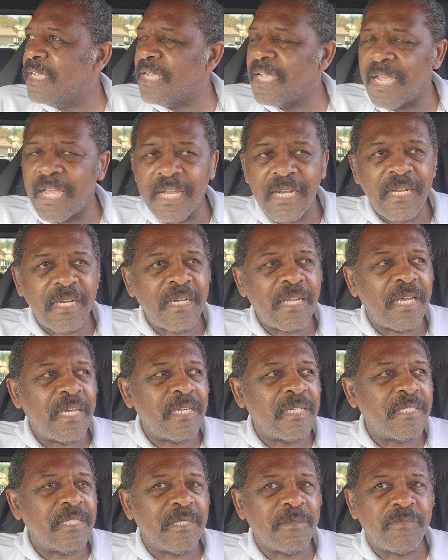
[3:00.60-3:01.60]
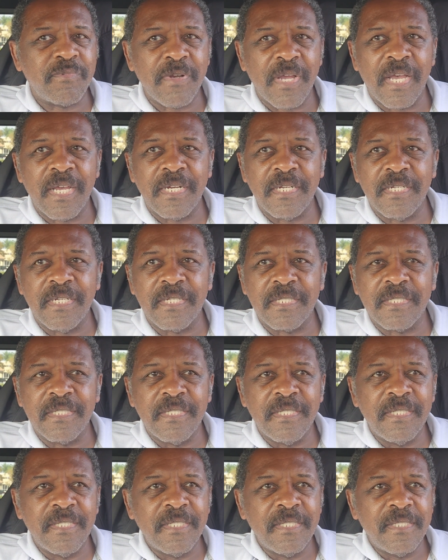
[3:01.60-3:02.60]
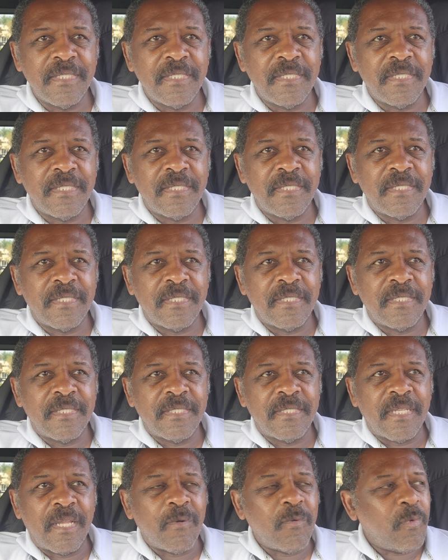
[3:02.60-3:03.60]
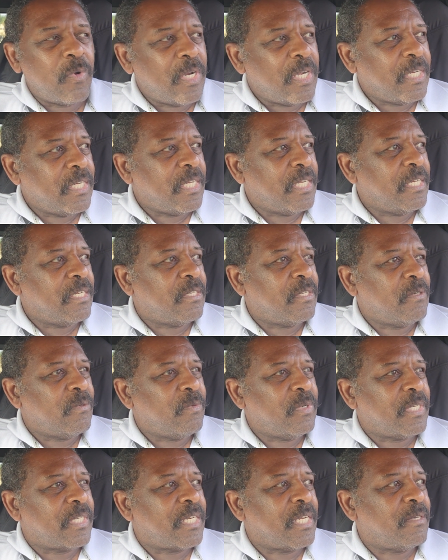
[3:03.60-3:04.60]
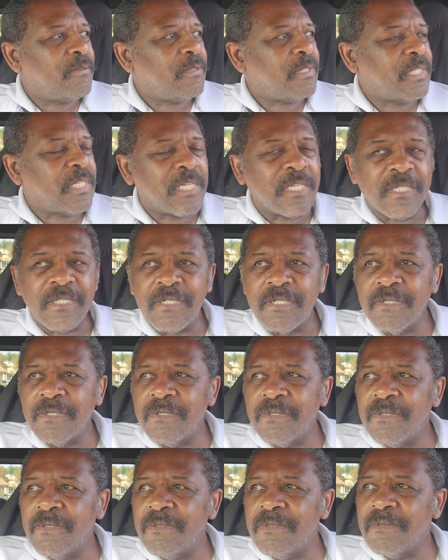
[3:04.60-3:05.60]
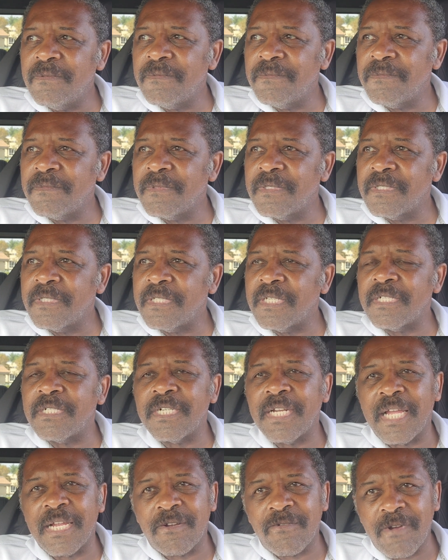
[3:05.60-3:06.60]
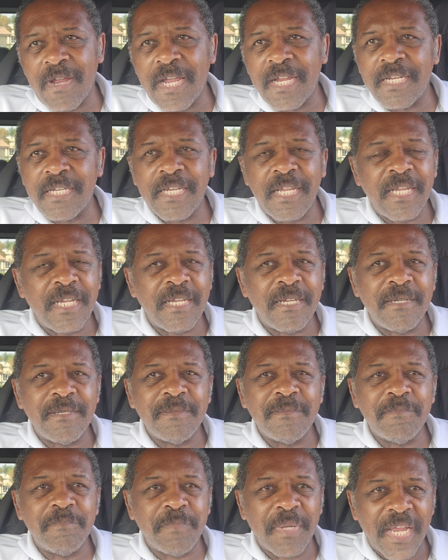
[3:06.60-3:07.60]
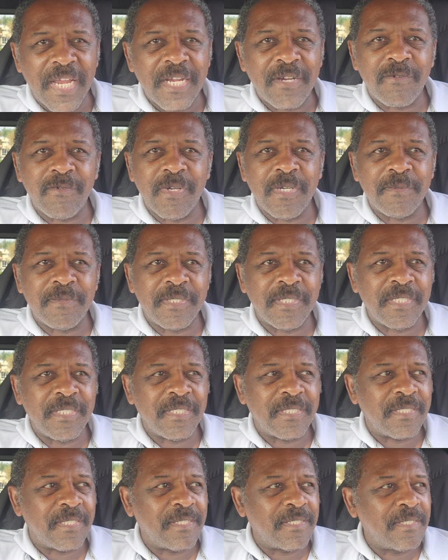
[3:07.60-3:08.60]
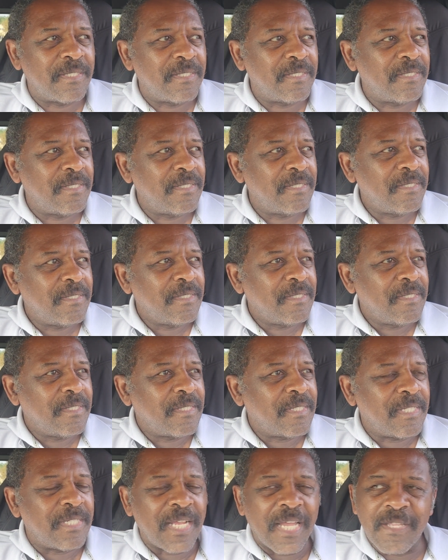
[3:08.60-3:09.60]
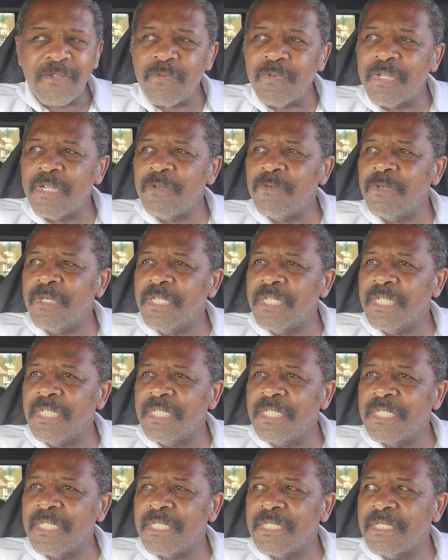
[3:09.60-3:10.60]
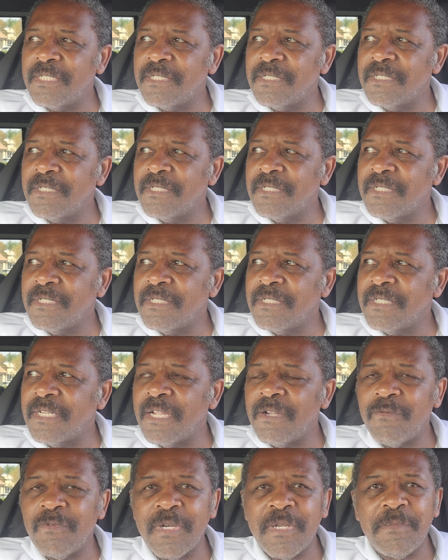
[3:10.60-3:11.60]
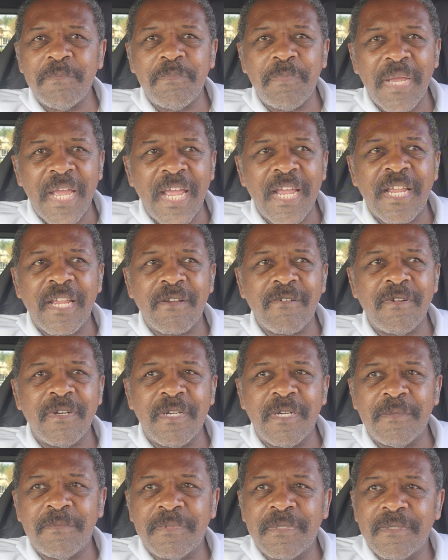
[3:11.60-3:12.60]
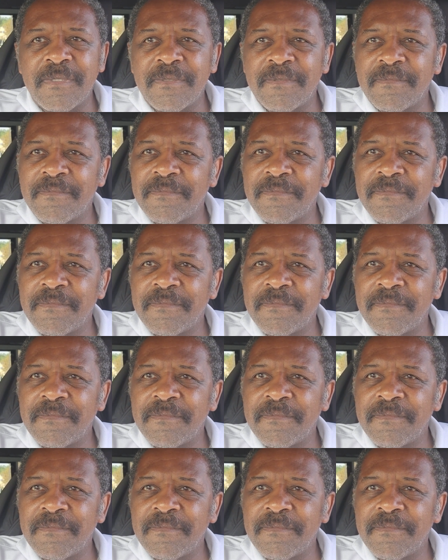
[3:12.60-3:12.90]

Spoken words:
They had a lot of good product. I wasn't into what they was into, such like right now, bankruptcies. Because that's what it was. They went bankrupt.